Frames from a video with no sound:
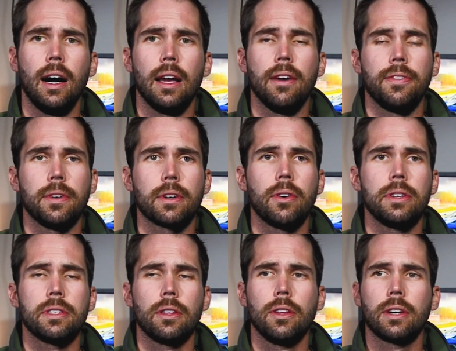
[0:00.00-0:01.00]
If you're going
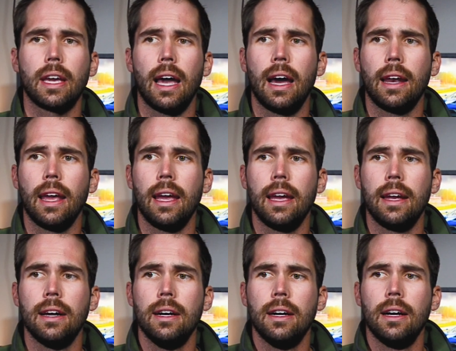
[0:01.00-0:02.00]
to look at
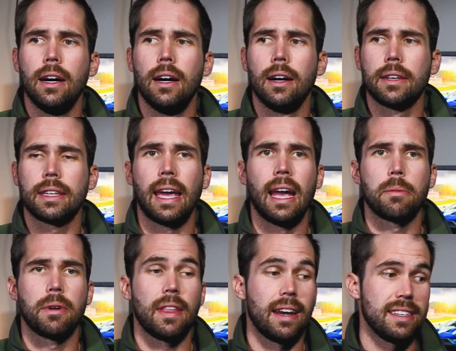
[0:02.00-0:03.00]
a
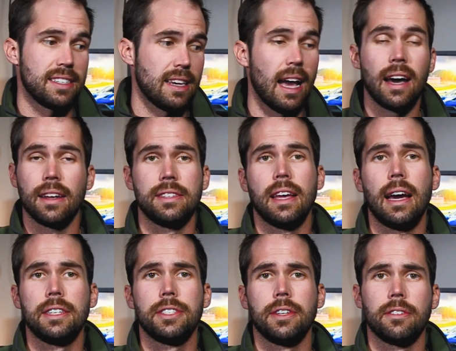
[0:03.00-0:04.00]
camera that is not
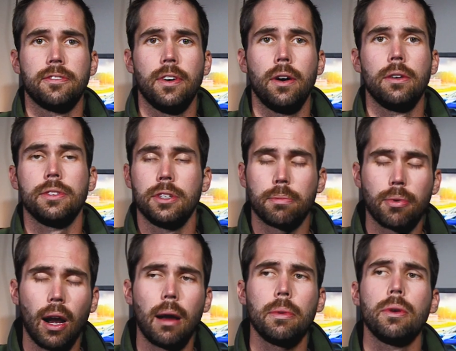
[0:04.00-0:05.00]
attached to your phone, you're
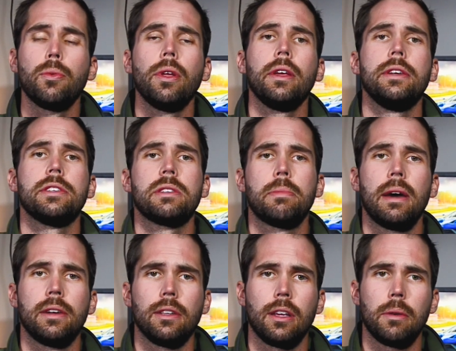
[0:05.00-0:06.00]
probably willing to
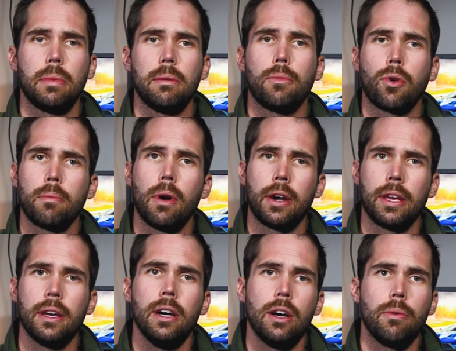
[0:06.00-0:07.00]
spend a little bit more
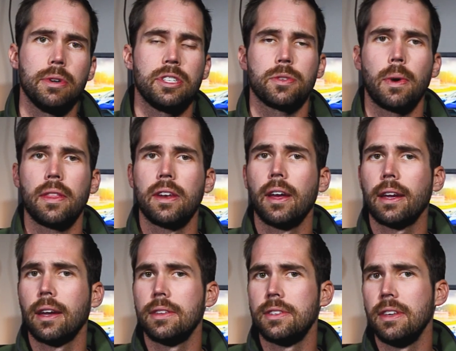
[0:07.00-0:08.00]
money, which is why the
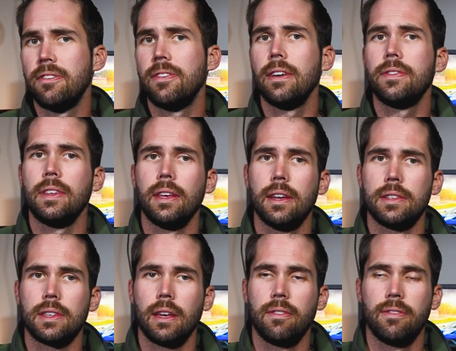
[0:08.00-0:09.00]
Nikon Z50 is
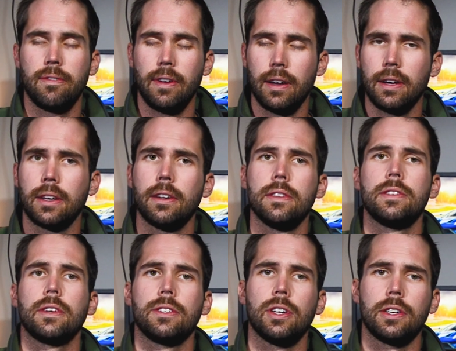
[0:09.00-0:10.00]
a very good
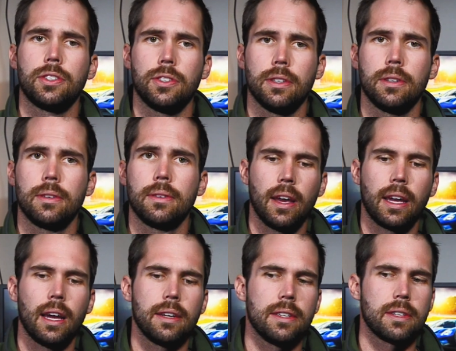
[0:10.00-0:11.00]
suggestion.
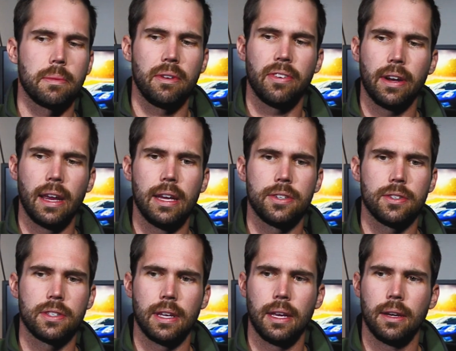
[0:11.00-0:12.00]
Nikon did something very
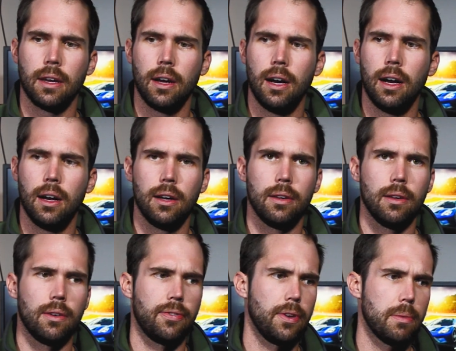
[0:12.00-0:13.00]
interesting
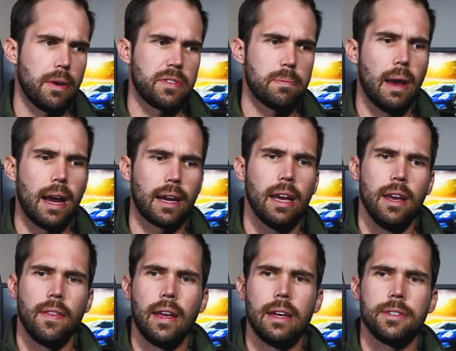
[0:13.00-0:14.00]
a few months back.
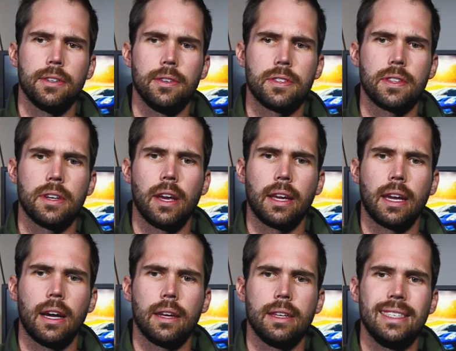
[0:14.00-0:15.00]
They introduced the
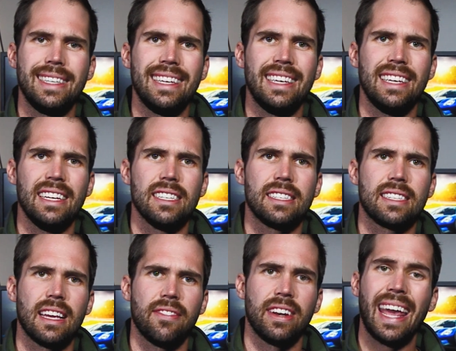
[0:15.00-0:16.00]
Nikon
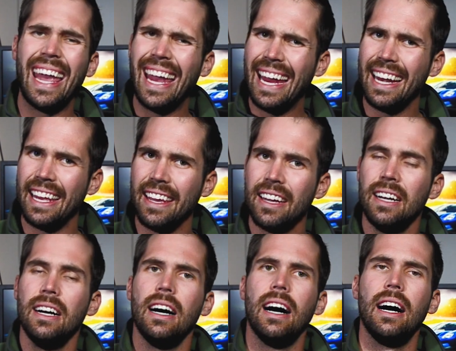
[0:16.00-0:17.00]
D780.
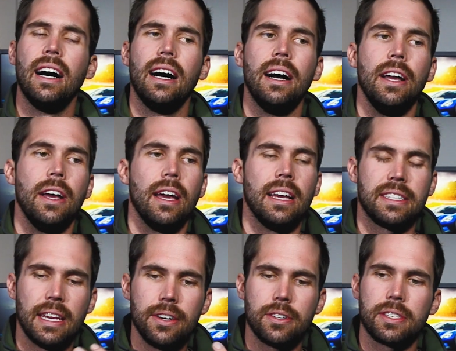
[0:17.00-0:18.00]
It's
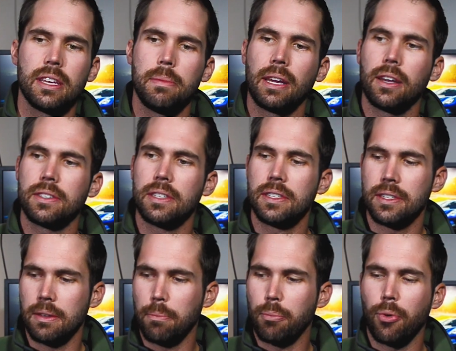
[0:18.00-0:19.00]
interesting because this is
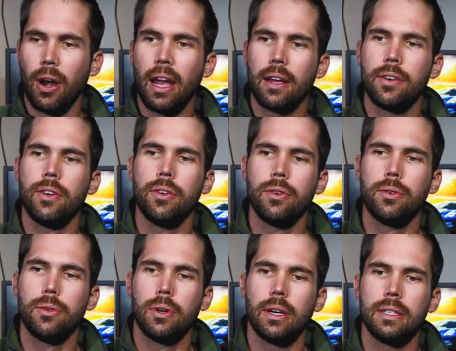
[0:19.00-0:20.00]
a brand
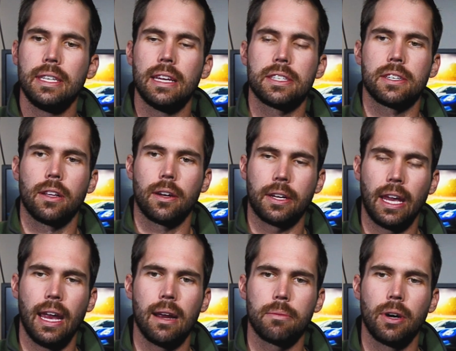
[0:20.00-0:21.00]
new DSLR
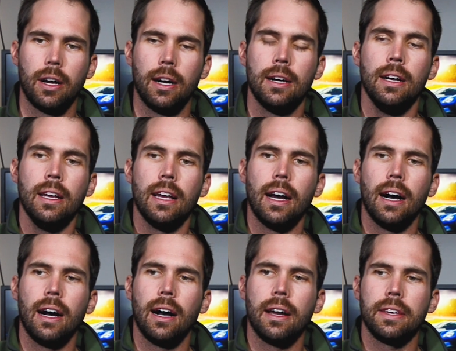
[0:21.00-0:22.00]
camera,
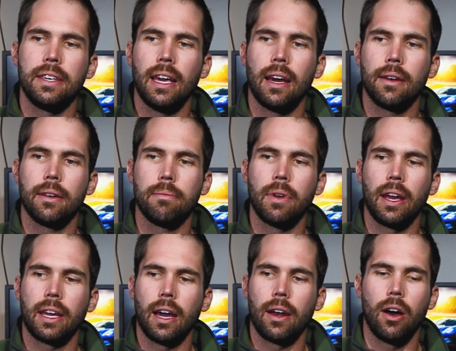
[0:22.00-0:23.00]
yet
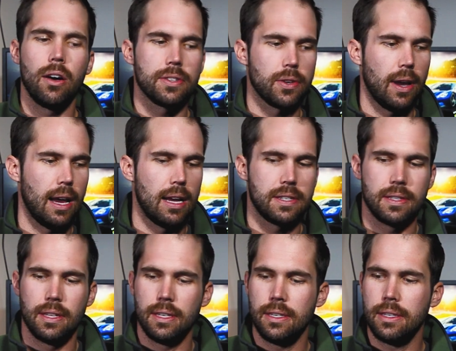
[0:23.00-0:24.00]
Nikon also has
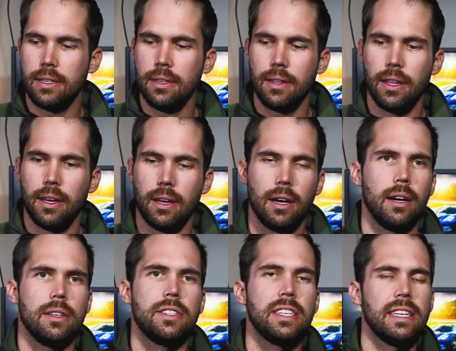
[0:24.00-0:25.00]
the
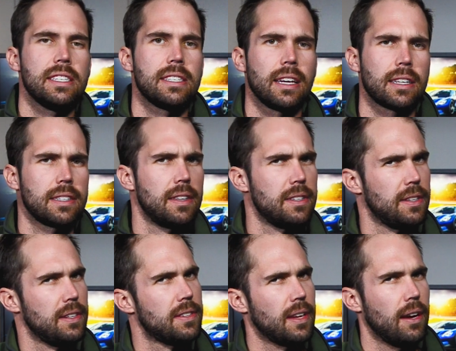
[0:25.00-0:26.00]
Z6 and the
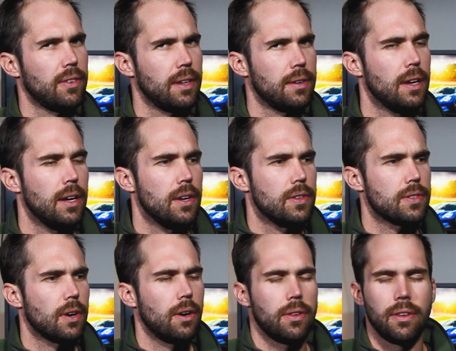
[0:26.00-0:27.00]
Z7.
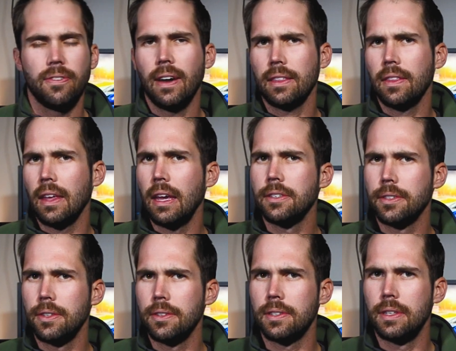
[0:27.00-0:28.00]
So the fact that they
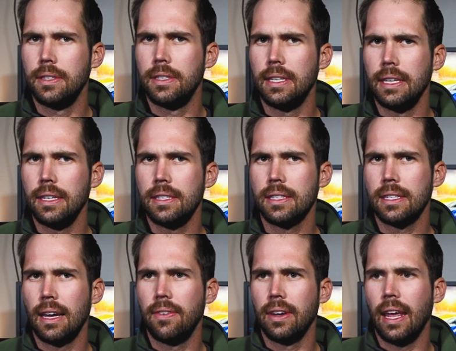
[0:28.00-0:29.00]
introduced the
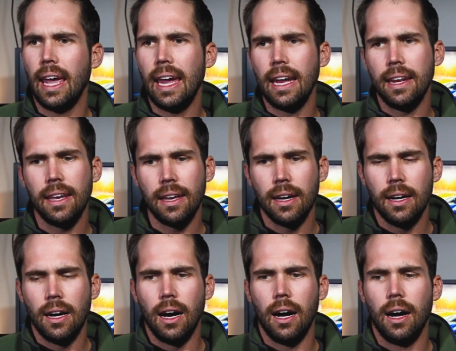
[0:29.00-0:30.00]
D780
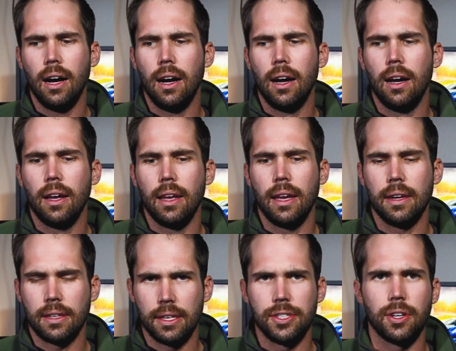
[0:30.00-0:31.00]
in
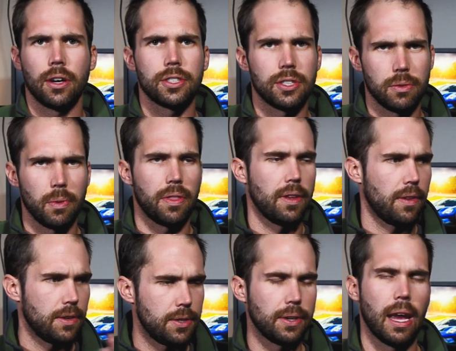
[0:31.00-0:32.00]
conjunction with the
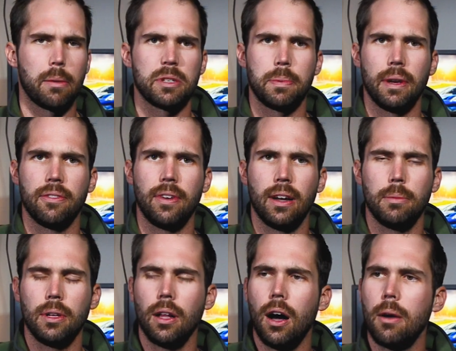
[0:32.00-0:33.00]
other two cameras being
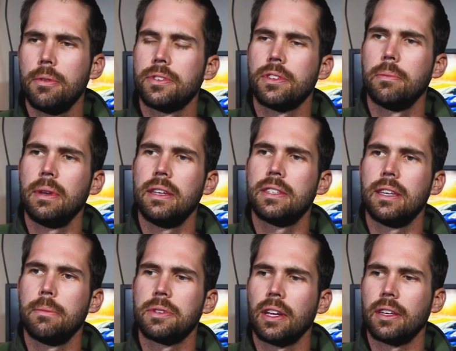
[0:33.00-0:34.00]
available, almost to me
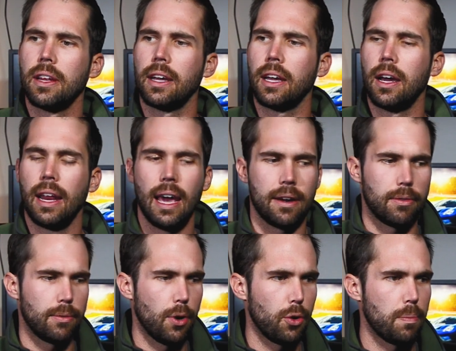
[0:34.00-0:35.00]
seems like Nikon had a
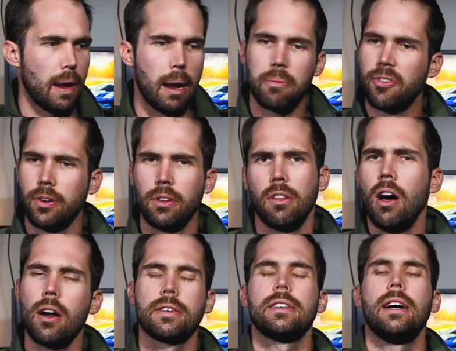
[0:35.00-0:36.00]
roadmap for a
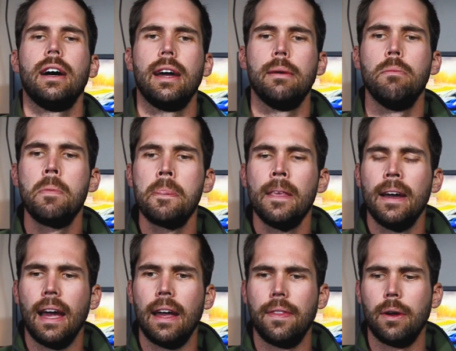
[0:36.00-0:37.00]
long time,
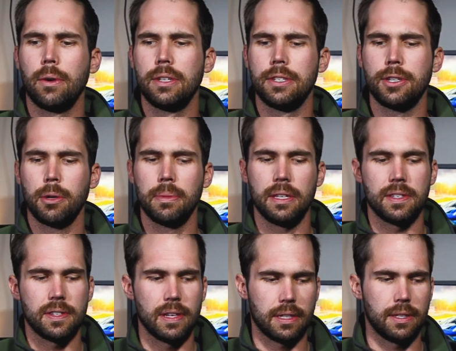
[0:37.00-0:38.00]
and they were determined to
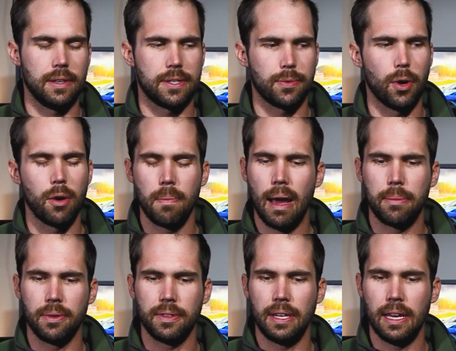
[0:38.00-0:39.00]
stick to this roadmap
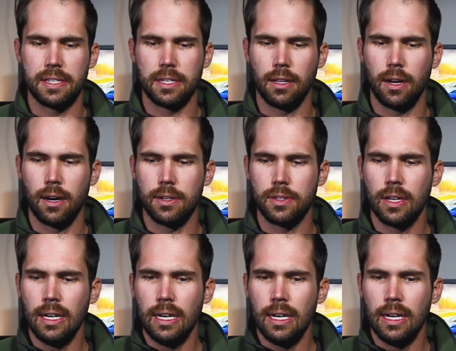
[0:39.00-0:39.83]
with DSLRs.